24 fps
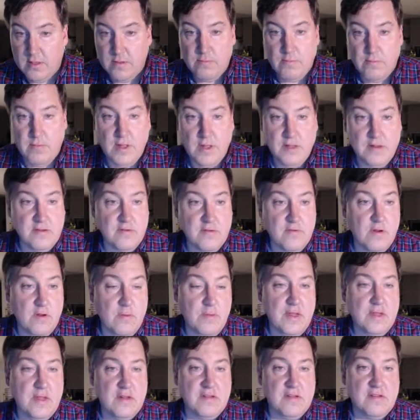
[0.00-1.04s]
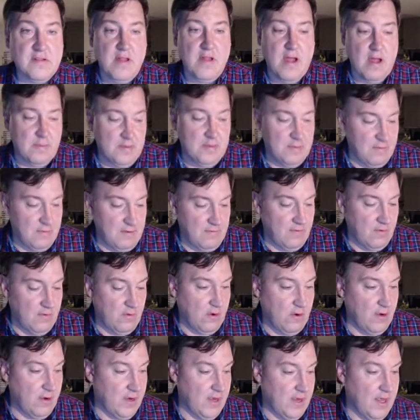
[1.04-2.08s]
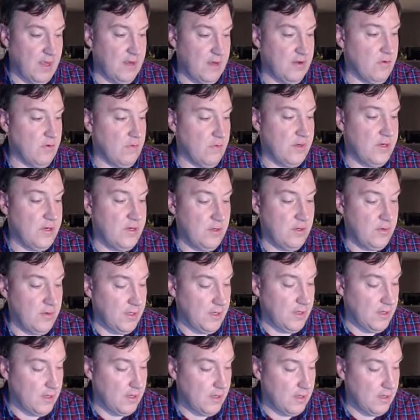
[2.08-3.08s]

My streaming has stopped before and I had to redo it.